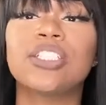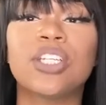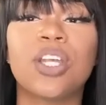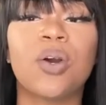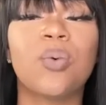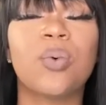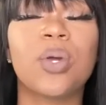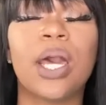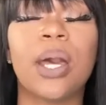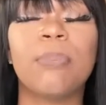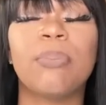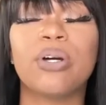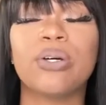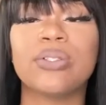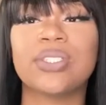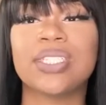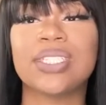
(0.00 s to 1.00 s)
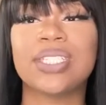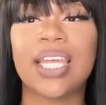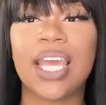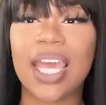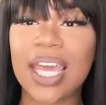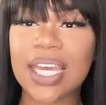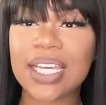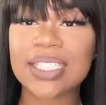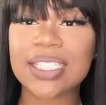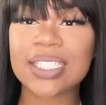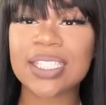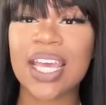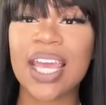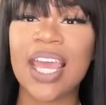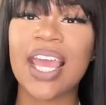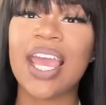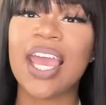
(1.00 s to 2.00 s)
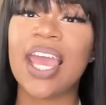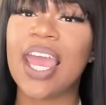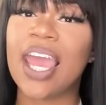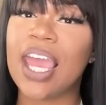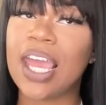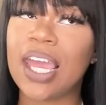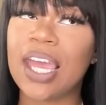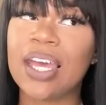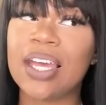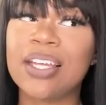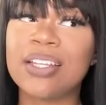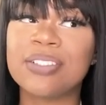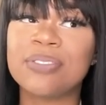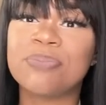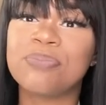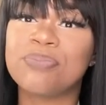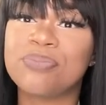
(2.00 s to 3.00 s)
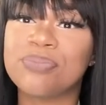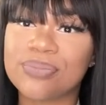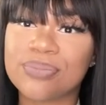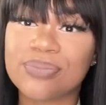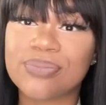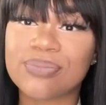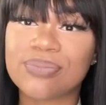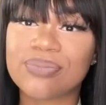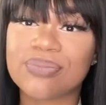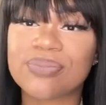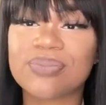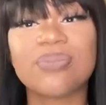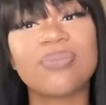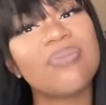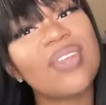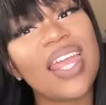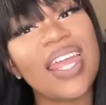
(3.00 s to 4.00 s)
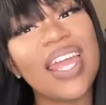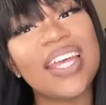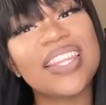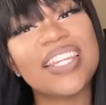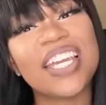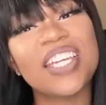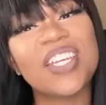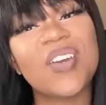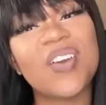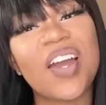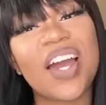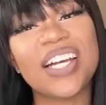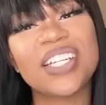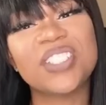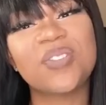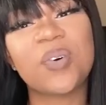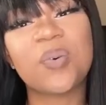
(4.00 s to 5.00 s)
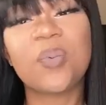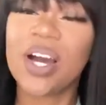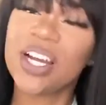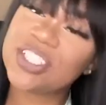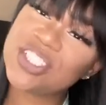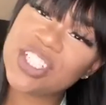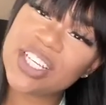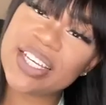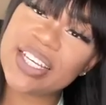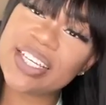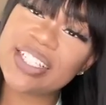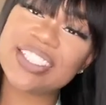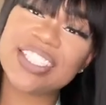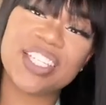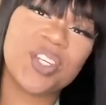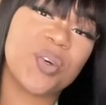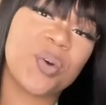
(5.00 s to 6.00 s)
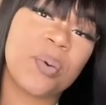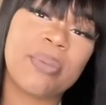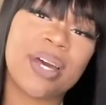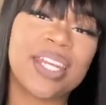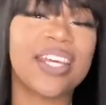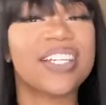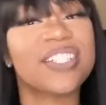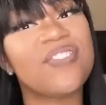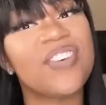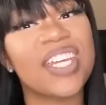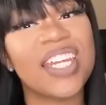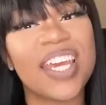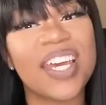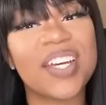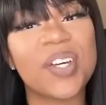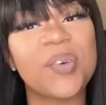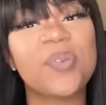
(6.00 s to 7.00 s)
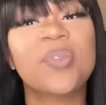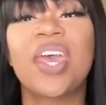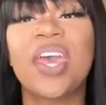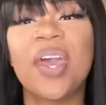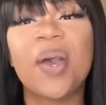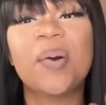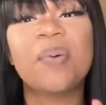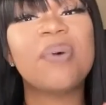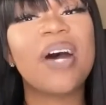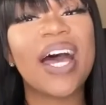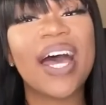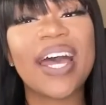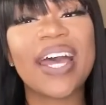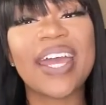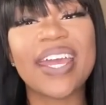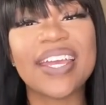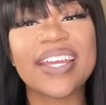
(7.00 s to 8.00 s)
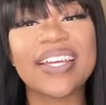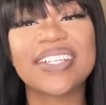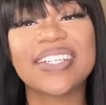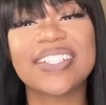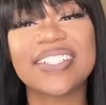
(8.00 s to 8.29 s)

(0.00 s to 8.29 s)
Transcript: to know when I post next. And Thank you guys for watching. See you in my next video. Bye.